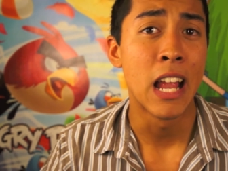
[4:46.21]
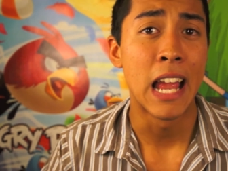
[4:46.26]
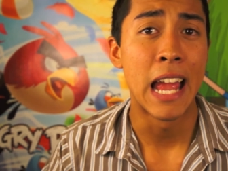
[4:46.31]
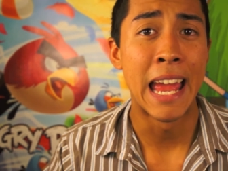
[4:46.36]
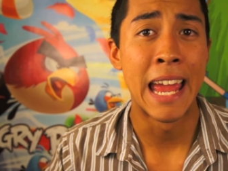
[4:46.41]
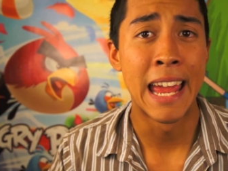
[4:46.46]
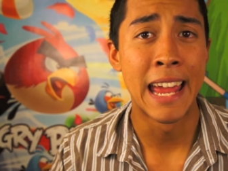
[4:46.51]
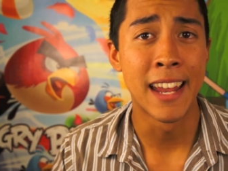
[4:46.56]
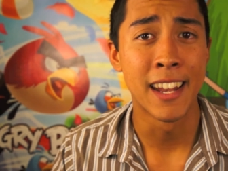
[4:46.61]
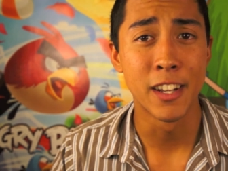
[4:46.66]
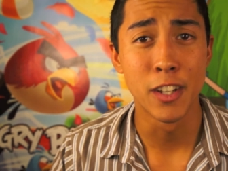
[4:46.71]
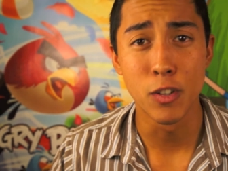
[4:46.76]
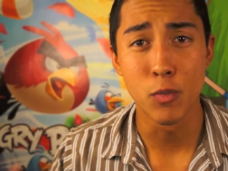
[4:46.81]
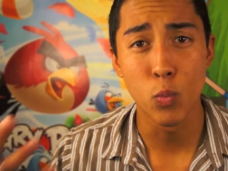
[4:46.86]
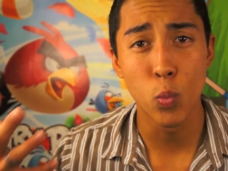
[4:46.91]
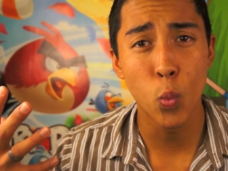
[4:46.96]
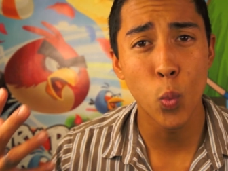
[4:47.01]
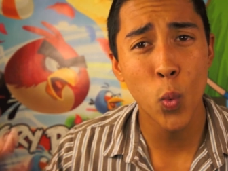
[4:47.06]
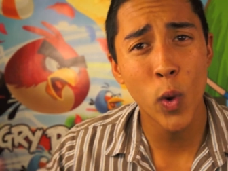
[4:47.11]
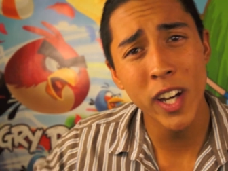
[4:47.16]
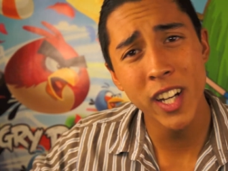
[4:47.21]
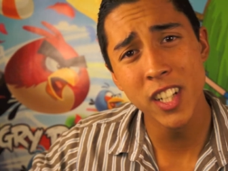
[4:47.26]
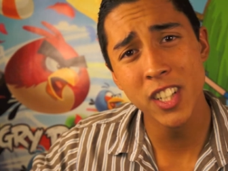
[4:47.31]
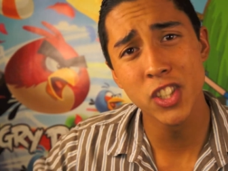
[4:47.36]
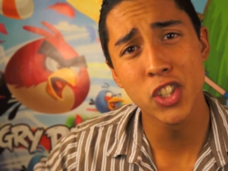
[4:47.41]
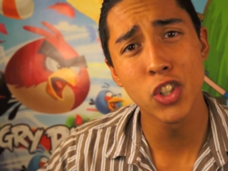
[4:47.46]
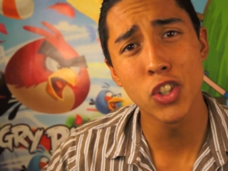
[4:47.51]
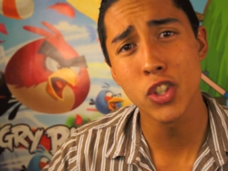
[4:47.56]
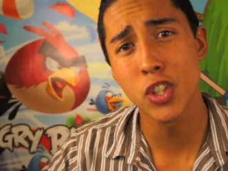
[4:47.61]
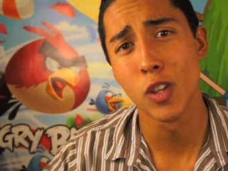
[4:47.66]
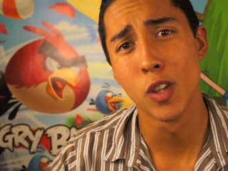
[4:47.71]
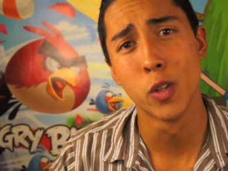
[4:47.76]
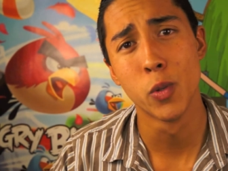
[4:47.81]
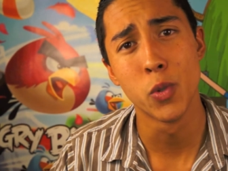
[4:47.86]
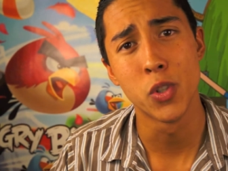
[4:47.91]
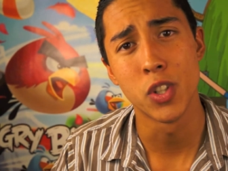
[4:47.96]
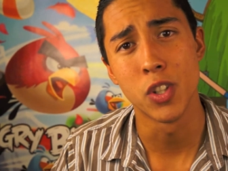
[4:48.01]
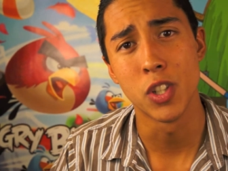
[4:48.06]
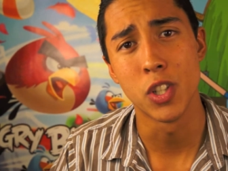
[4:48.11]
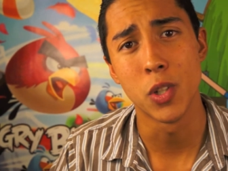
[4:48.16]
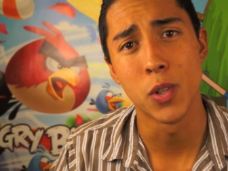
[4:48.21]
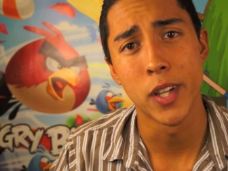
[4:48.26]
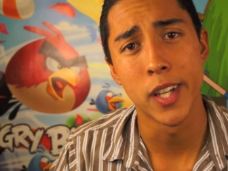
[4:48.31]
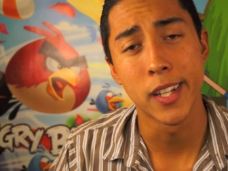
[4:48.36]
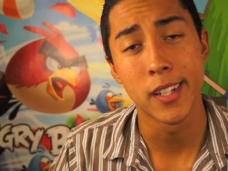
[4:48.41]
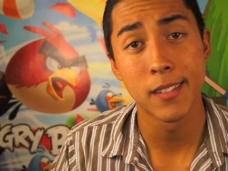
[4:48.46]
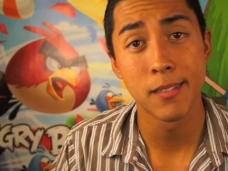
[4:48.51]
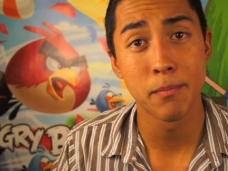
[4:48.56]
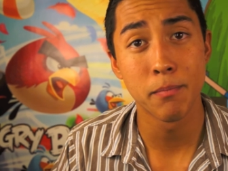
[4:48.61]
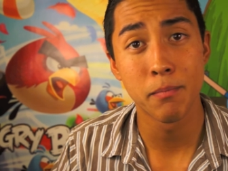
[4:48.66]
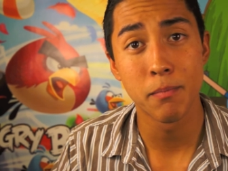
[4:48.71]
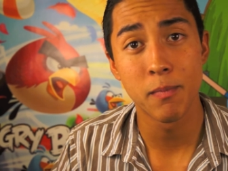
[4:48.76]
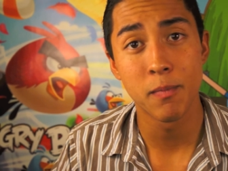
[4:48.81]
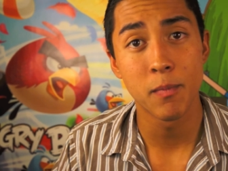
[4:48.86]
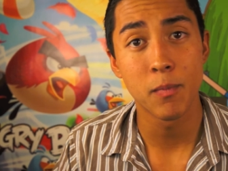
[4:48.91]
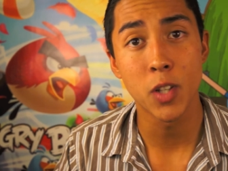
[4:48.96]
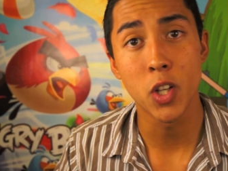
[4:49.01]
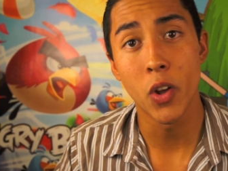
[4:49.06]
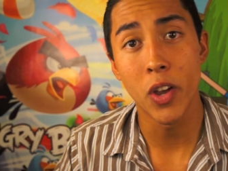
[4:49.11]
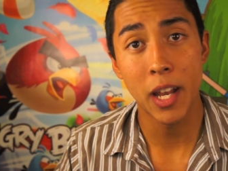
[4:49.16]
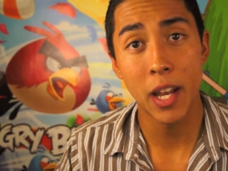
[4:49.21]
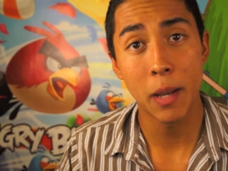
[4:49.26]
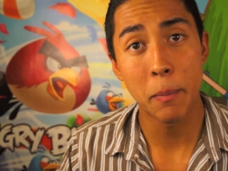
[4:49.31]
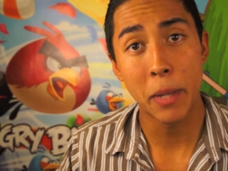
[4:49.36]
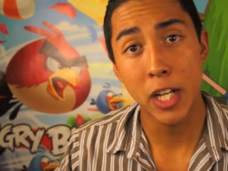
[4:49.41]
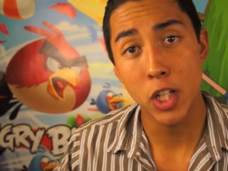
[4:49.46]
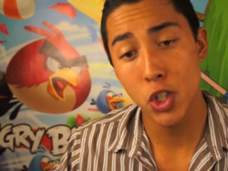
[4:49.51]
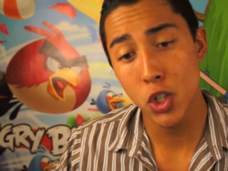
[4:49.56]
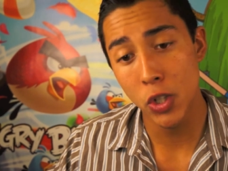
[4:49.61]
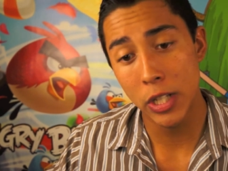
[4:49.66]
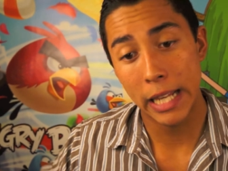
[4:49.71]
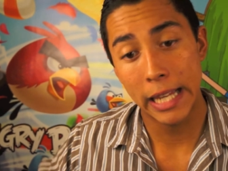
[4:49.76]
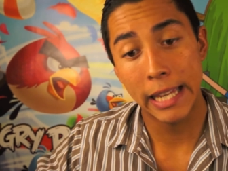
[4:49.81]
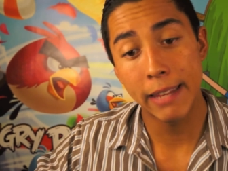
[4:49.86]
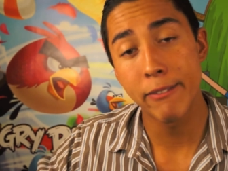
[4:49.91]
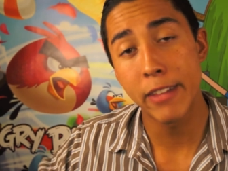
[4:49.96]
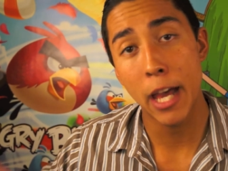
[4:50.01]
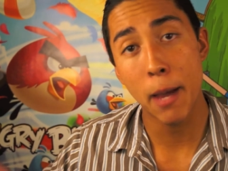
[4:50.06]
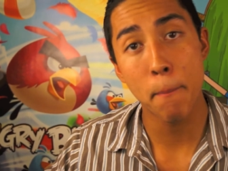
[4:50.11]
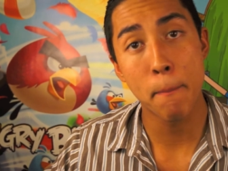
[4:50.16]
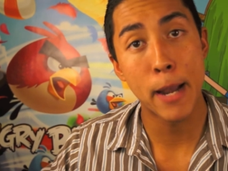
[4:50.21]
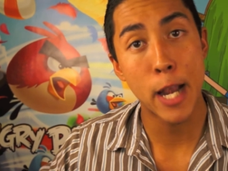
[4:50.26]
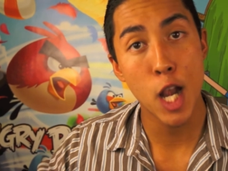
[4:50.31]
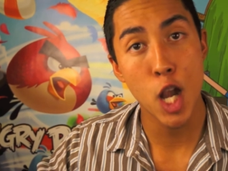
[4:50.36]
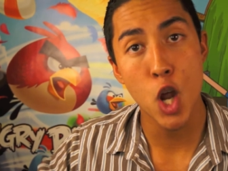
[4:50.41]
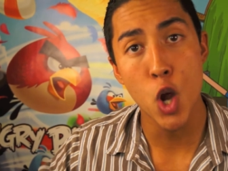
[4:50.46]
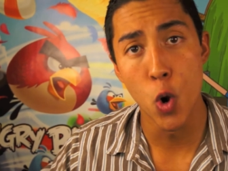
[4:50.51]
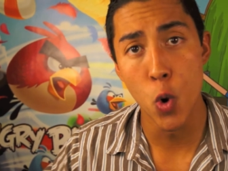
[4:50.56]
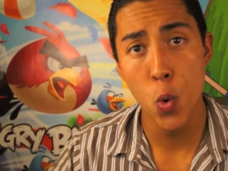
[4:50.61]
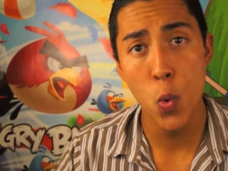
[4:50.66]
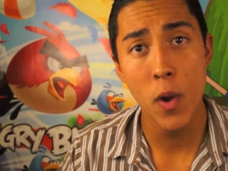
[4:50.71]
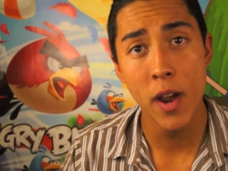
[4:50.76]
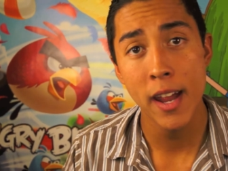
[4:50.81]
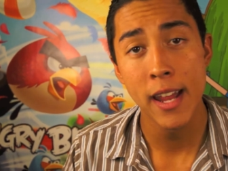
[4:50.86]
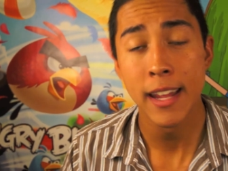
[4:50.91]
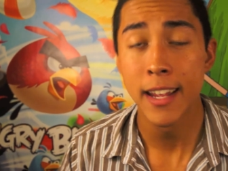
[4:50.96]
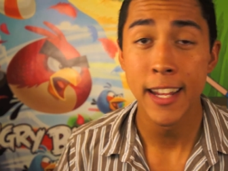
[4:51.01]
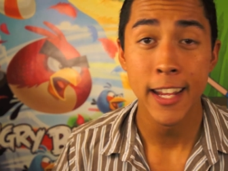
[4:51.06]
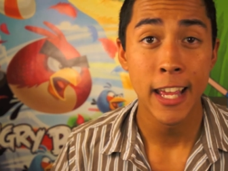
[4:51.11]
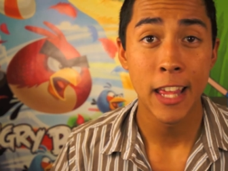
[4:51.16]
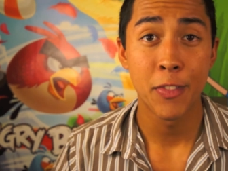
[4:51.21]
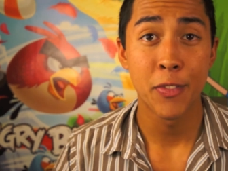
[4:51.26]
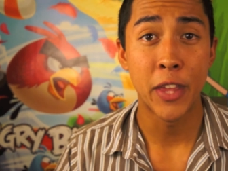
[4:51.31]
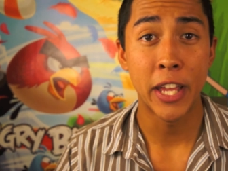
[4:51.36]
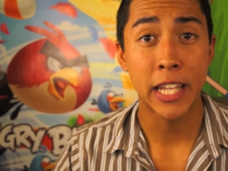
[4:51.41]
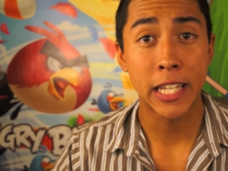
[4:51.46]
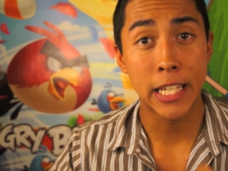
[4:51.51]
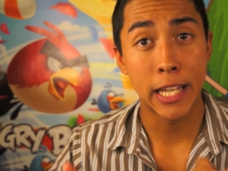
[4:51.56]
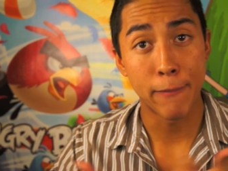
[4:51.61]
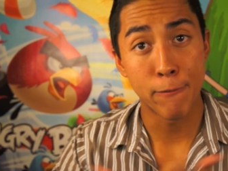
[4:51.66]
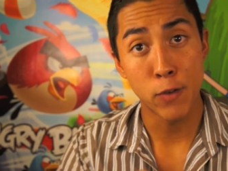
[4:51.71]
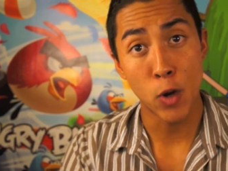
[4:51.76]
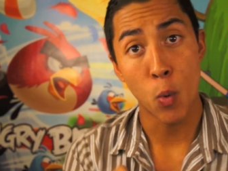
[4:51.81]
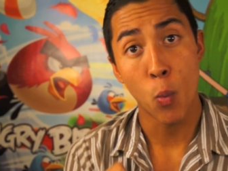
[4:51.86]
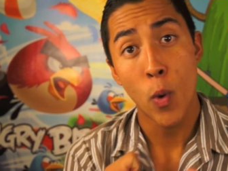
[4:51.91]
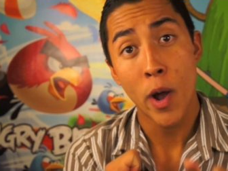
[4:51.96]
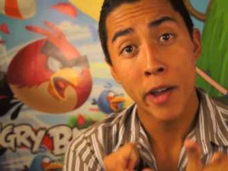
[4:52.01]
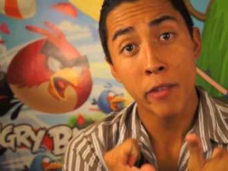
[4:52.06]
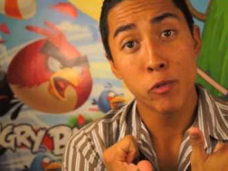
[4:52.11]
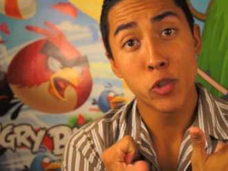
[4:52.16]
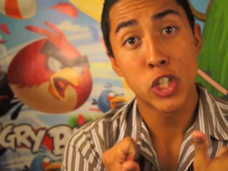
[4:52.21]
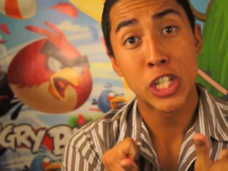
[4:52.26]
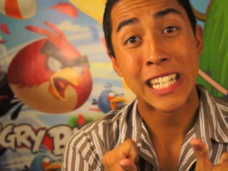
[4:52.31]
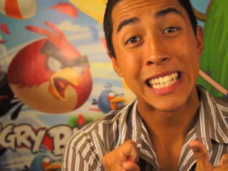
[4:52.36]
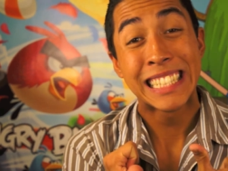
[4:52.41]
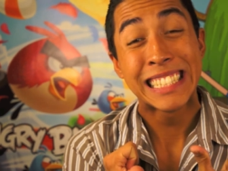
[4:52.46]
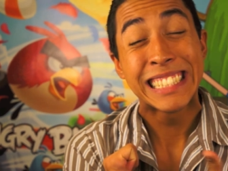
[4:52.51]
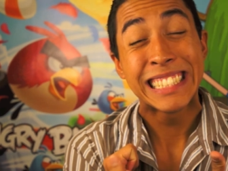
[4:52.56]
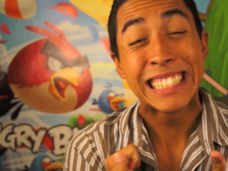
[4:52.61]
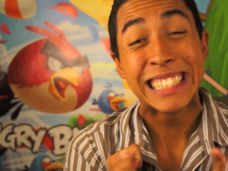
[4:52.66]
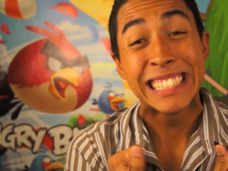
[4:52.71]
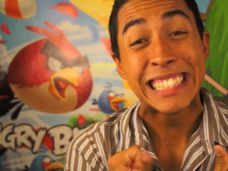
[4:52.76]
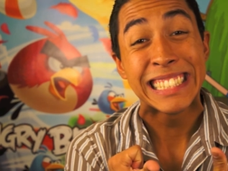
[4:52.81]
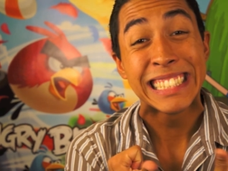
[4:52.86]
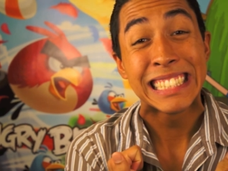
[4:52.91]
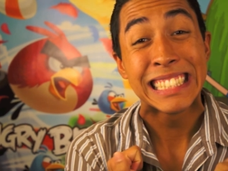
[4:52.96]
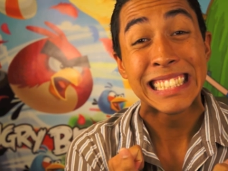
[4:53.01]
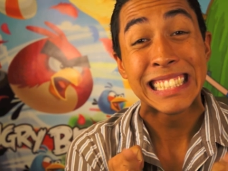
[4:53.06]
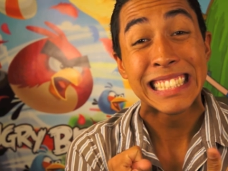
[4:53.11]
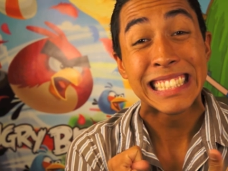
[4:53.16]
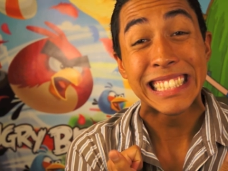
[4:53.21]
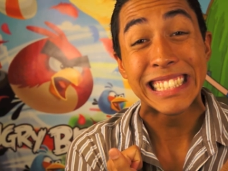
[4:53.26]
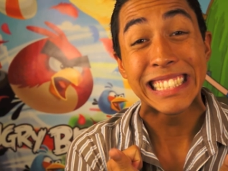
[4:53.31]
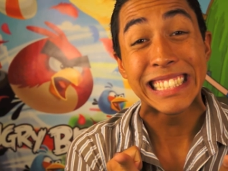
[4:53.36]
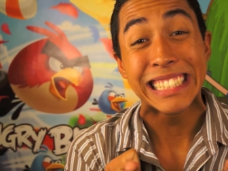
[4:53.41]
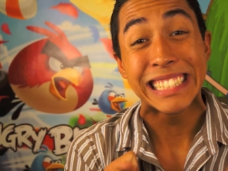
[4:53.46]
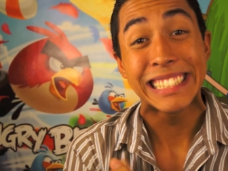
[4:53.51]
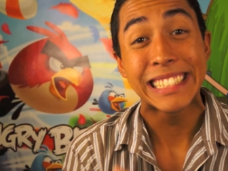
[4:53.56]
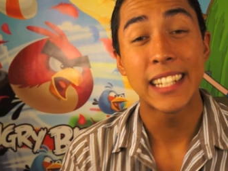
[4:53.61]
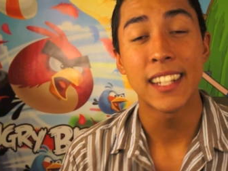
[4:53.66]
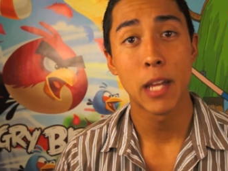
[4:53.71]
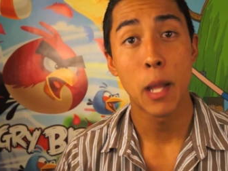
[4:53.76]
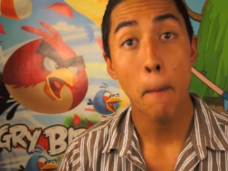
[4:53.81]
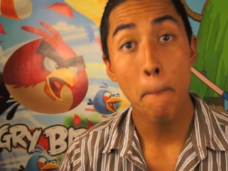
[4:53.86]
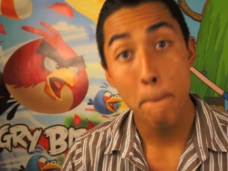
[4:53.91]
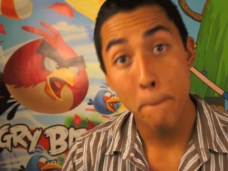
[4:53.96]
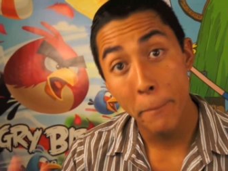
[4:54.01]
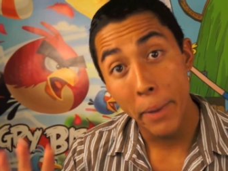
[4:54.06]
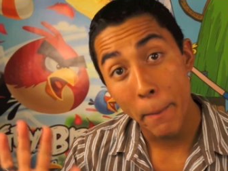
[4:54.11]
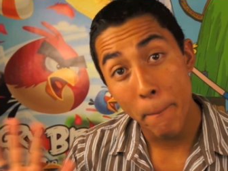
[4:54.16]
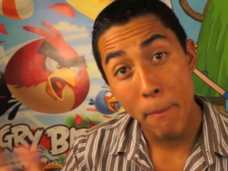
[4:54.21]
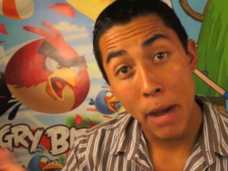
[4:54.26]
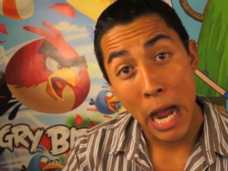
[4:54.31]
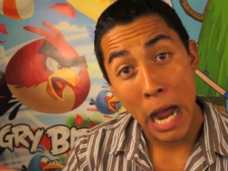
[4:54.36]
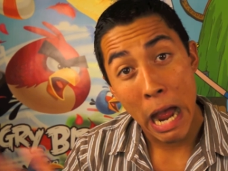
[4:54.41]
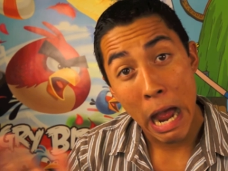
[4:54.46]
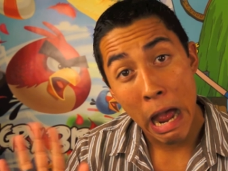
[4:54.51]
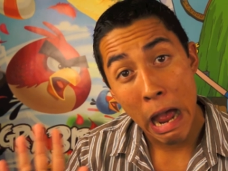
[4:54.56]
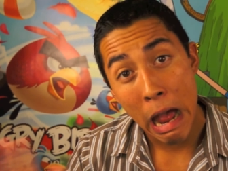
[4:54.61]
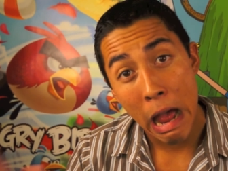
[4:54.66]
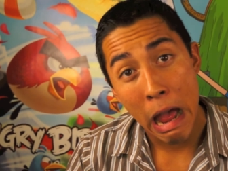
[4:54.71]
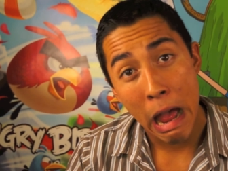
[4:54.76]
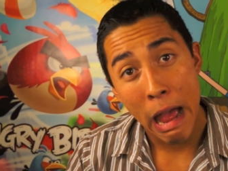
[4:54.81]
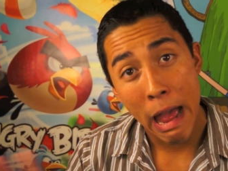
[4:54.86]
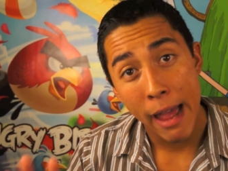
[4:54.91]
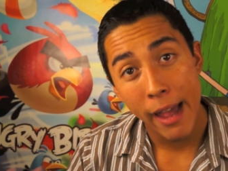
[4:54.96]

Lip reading: And what is your solution to it? Go ahead and make sure you leave that below. Thank you for watching. Bye-bye.